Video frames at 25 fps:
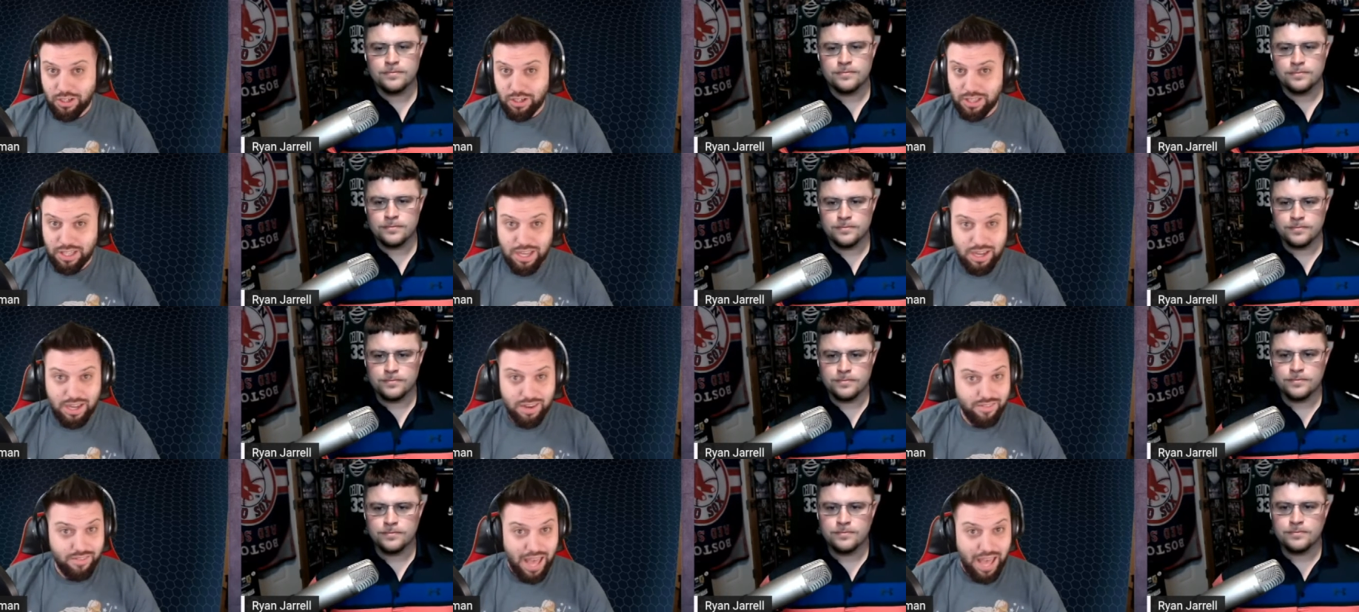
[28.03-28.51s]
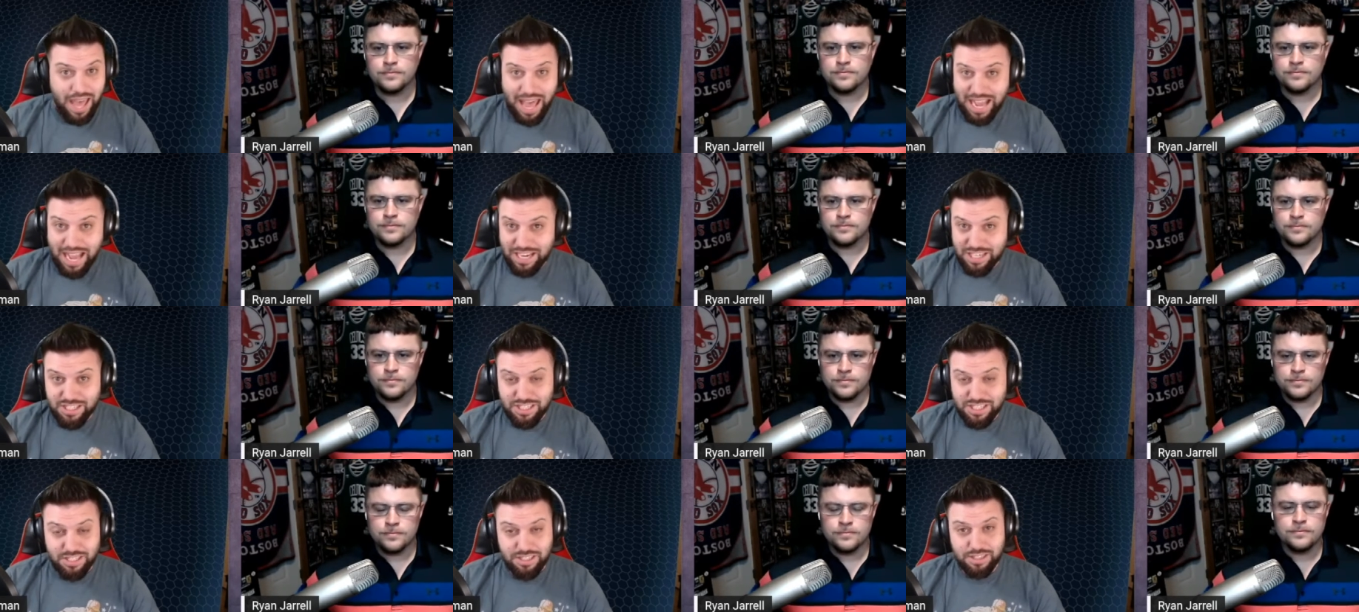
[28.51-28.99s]
Speaker 1: a lot of
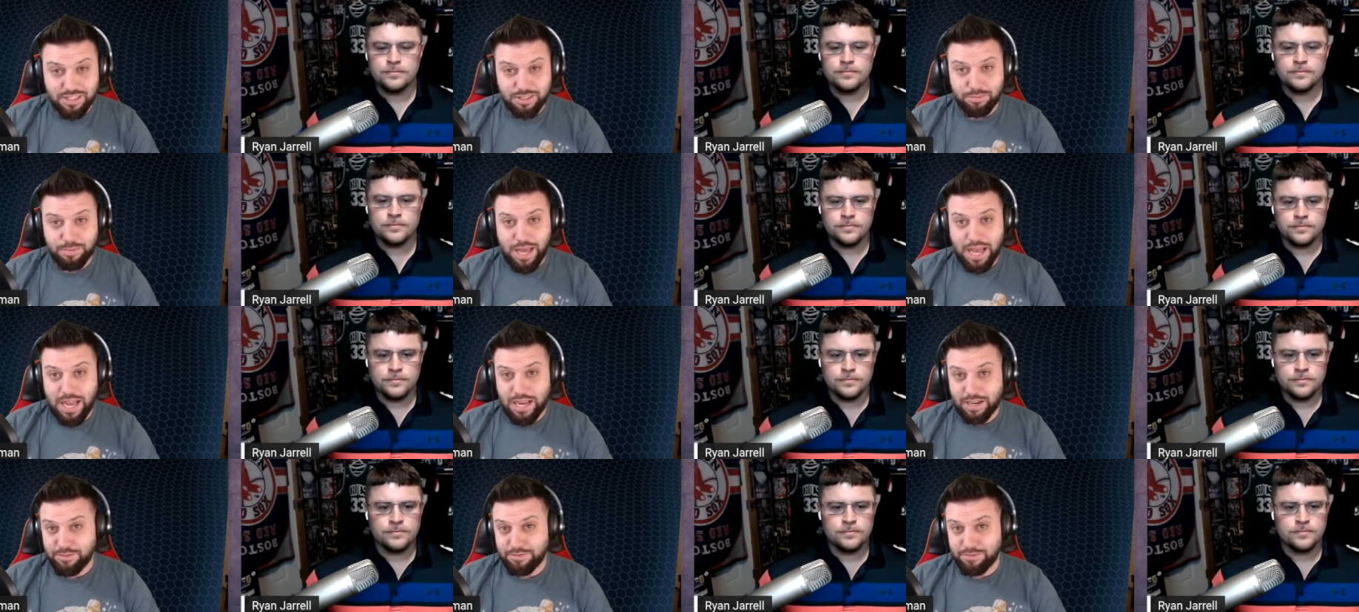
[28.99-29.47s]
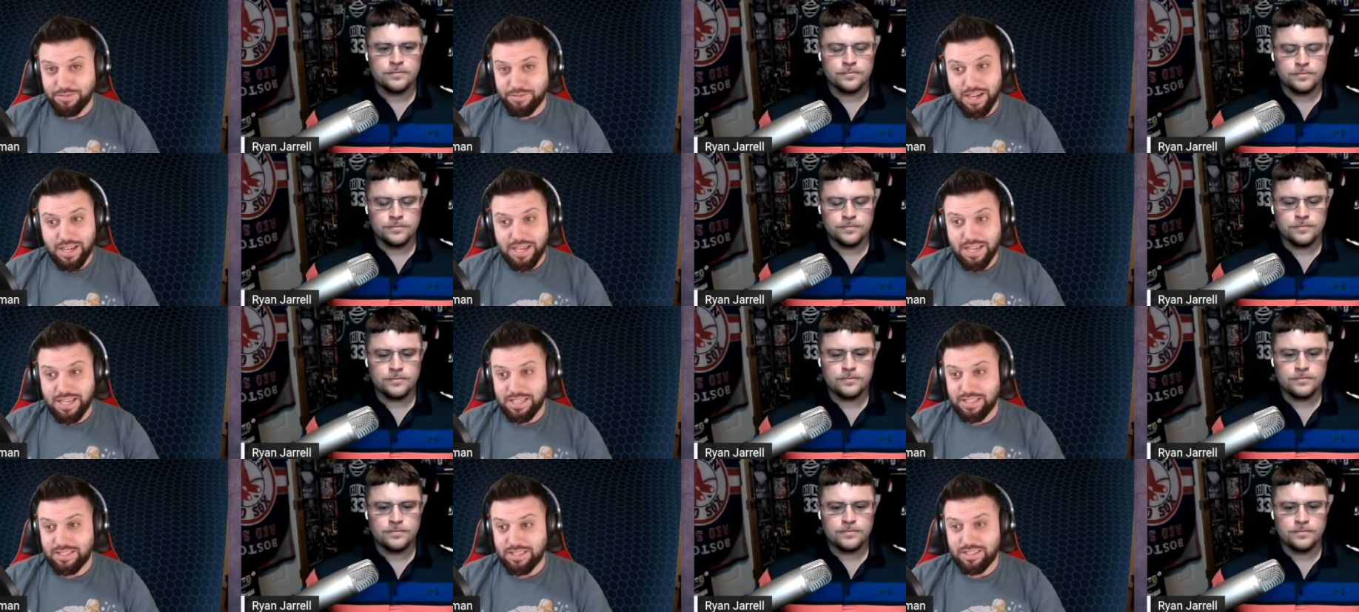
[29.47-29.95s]
action packed
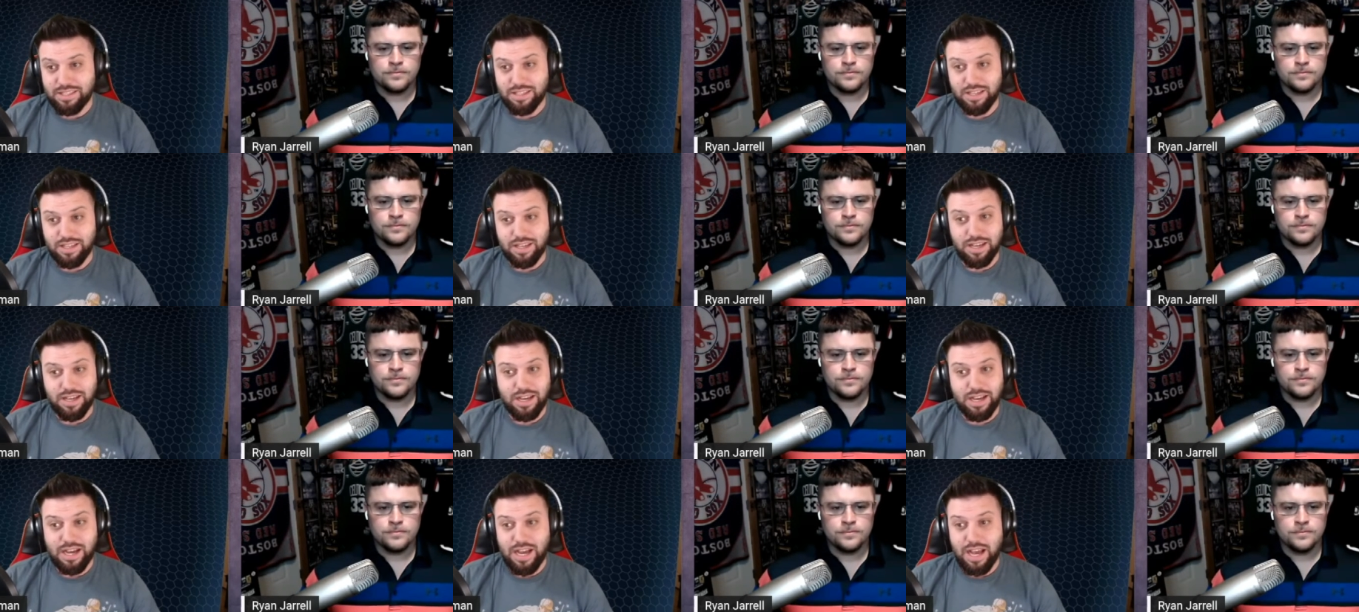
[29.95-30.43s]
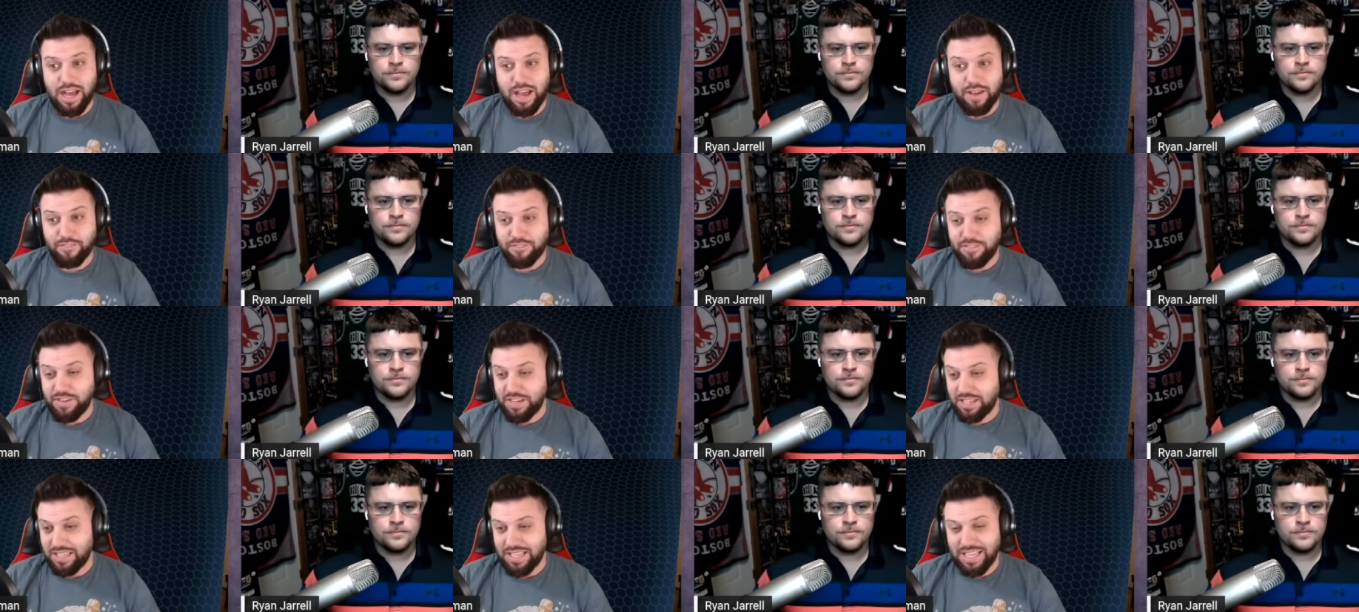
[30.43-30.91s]
fights. Uh, I
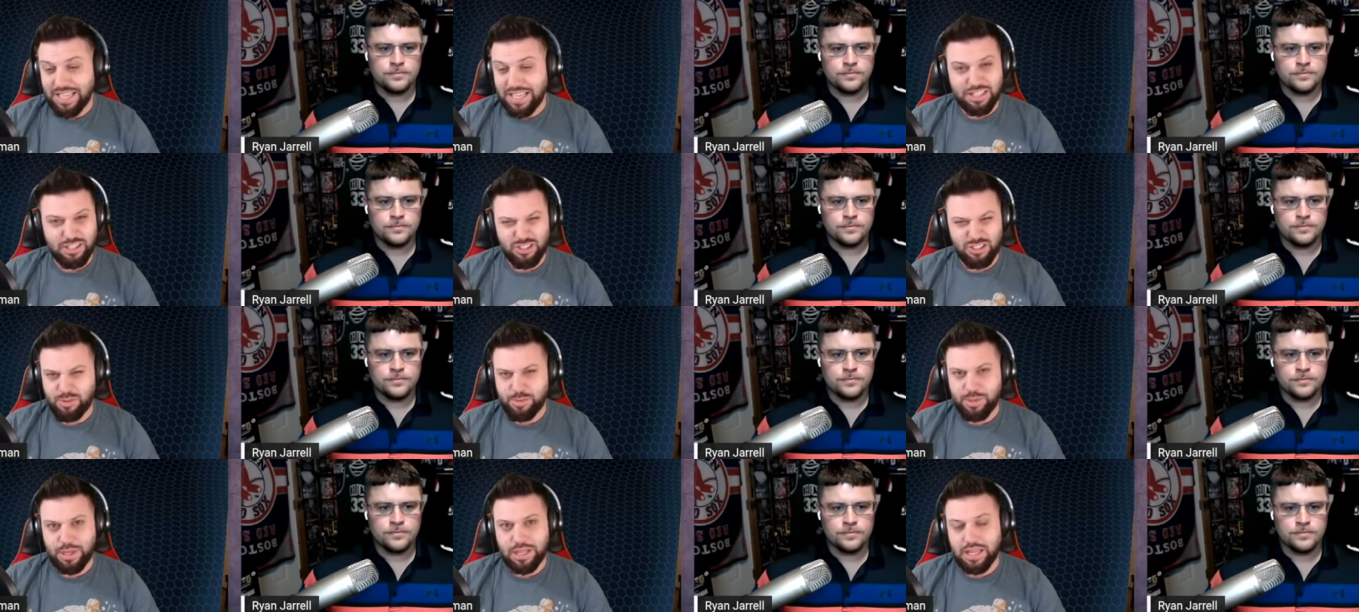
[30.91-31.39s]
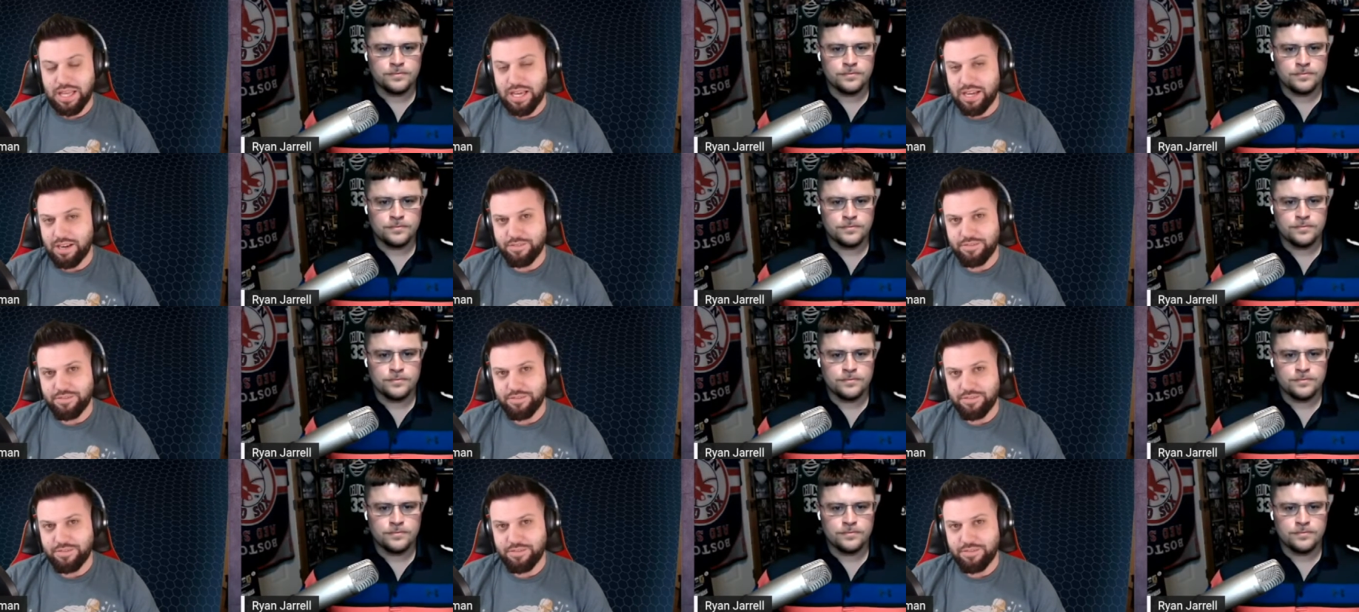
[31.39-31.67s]
feel like there's going to be a lot of